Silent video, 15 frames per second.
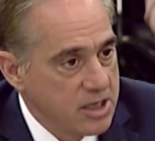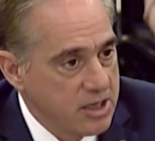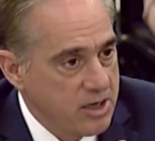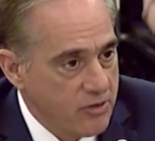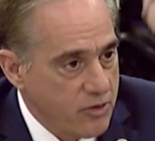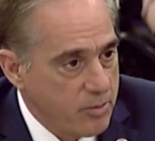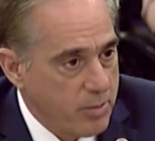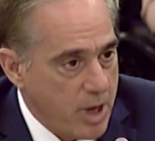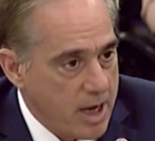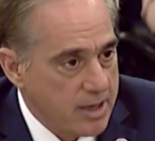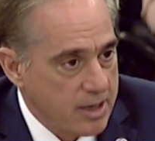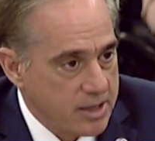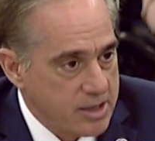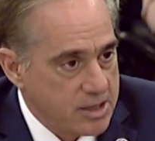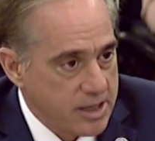and different
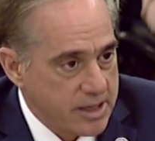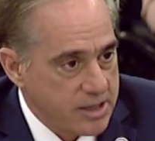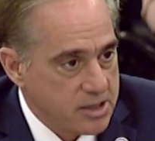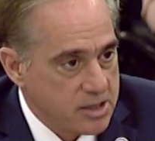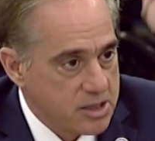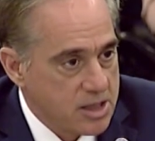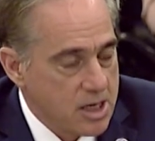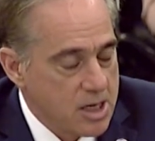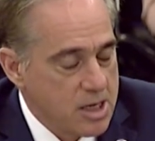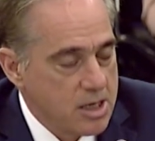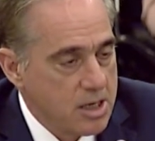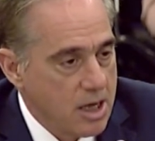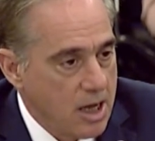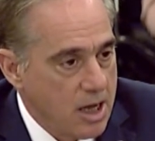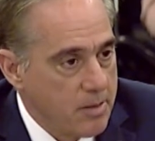pilot sites.
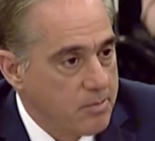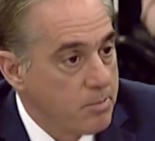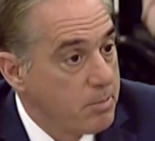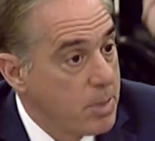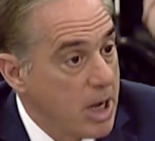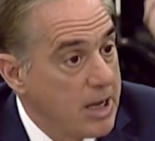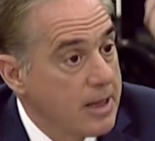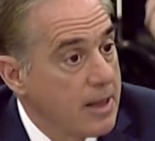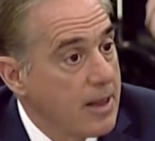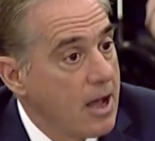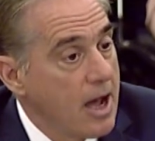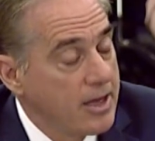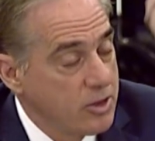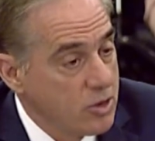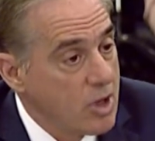Um, but
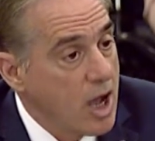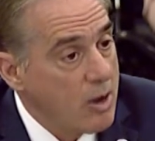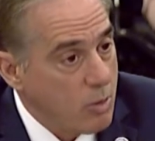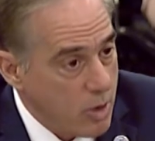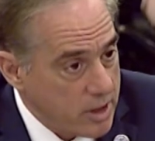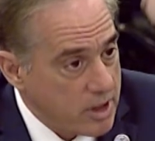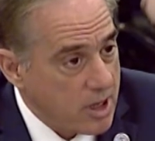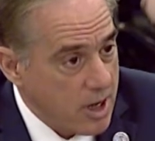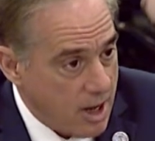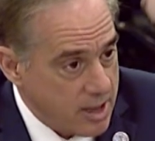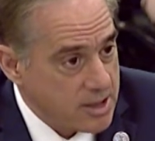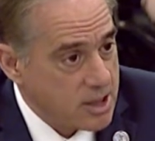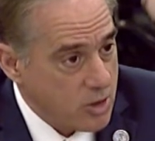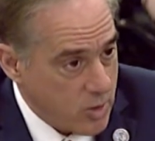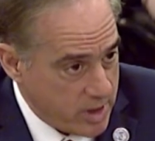I do not want the
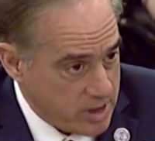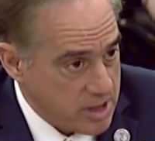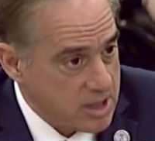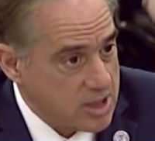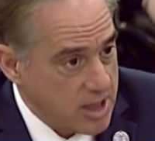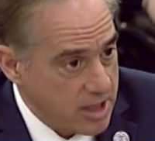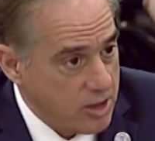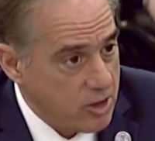consequences that you